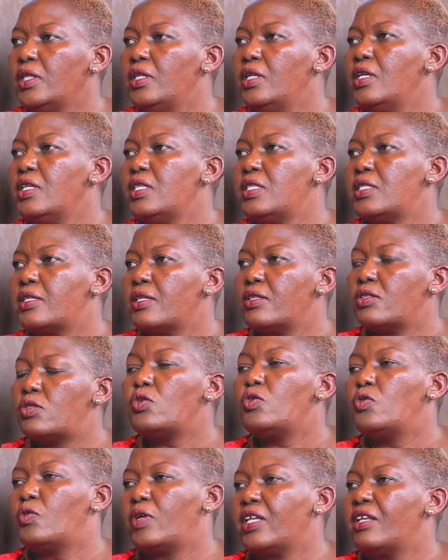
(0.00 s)
Yes. So
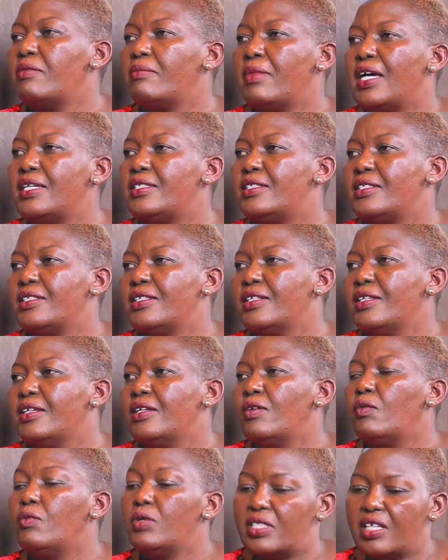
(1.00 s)
you can imagine
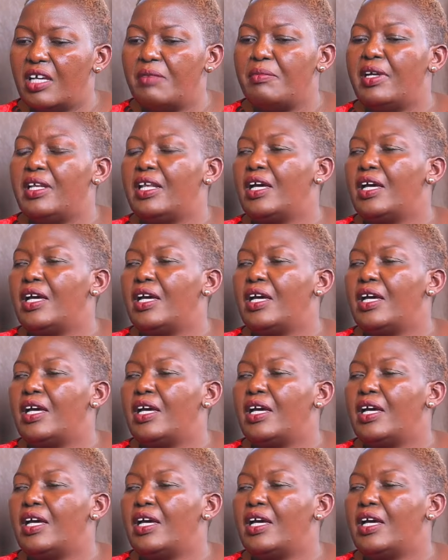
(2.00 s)
what time had